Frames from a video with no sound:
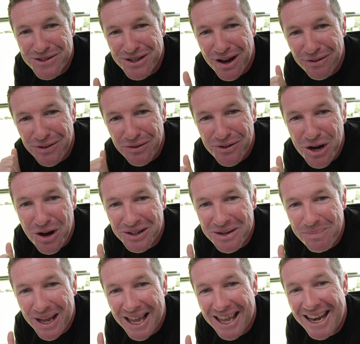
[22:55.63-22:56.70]
So if you've gone
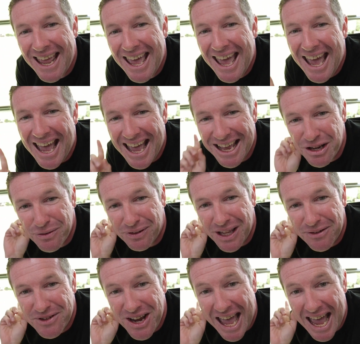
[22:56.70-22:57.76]
to bed and you've
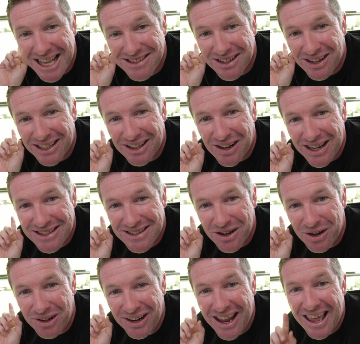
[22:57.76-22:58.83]
left your outside lights
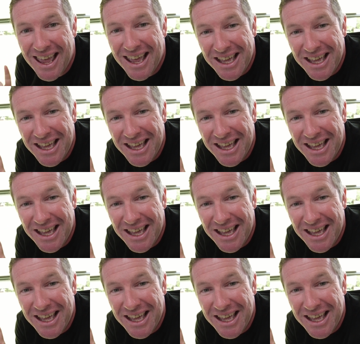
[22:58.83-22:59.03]
on,